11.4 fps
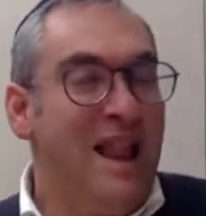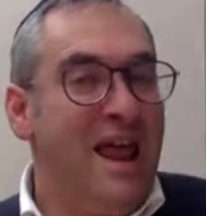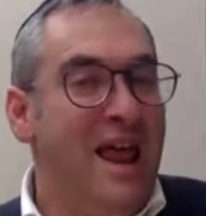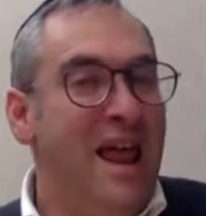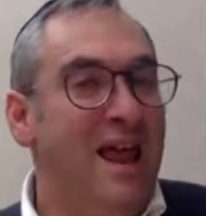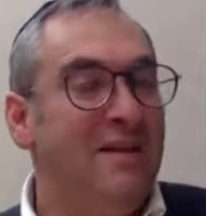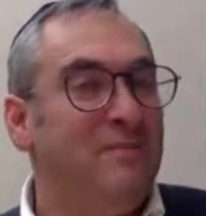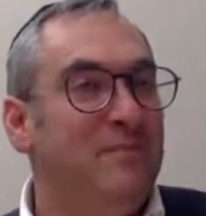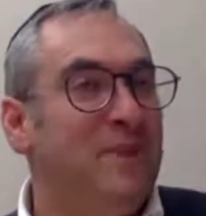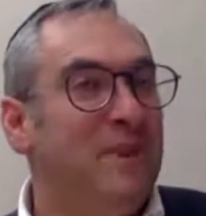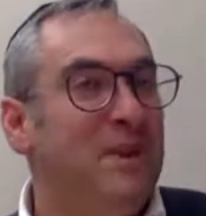And
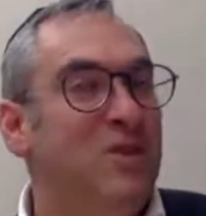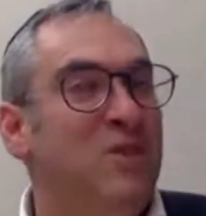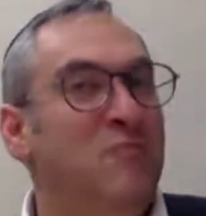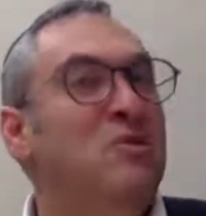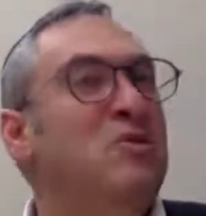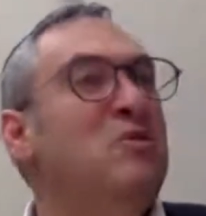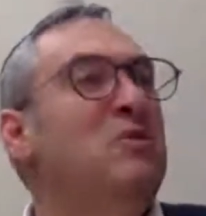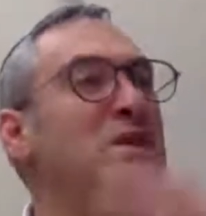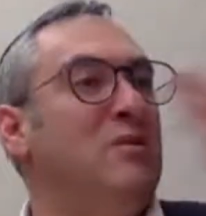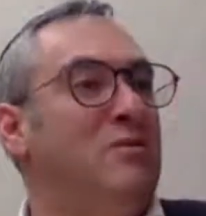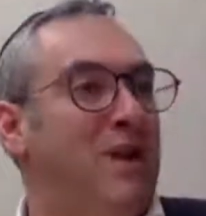the beauty
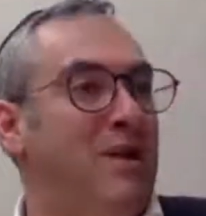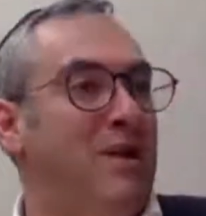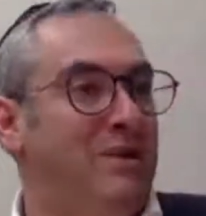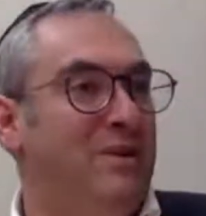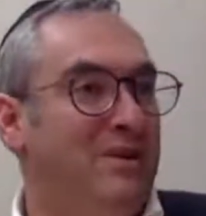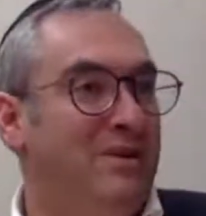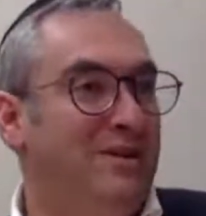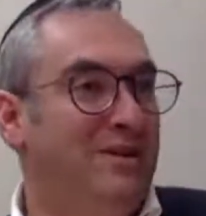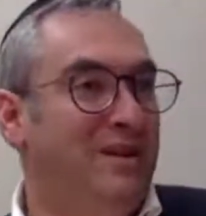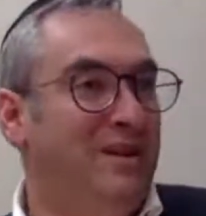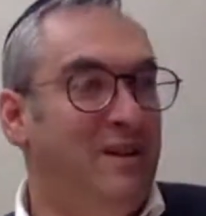around it,
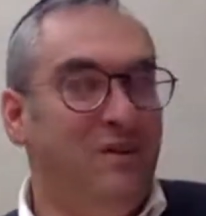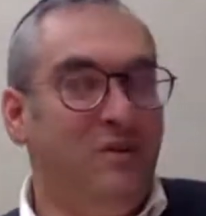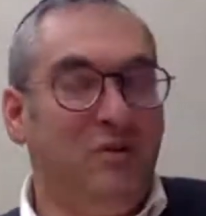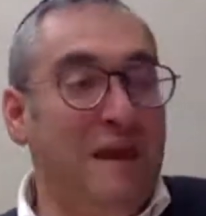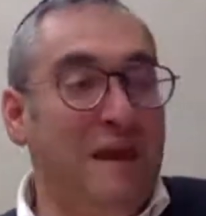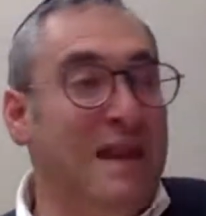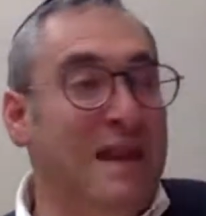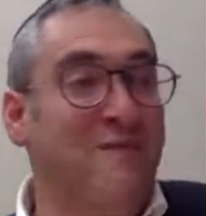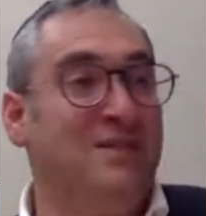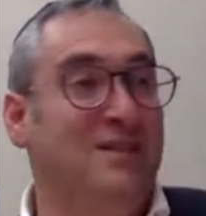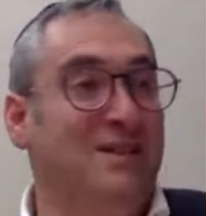it was
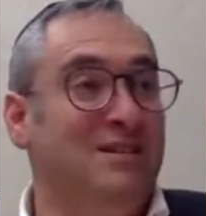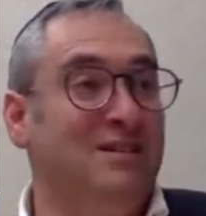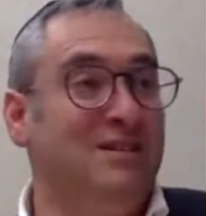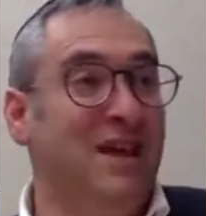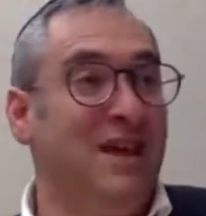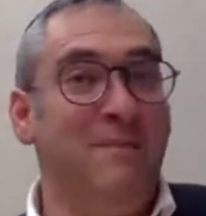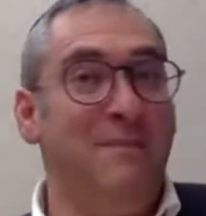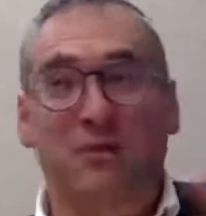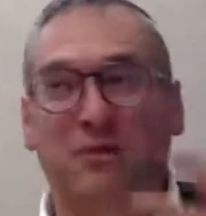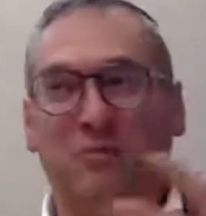magnificent. I mean, it was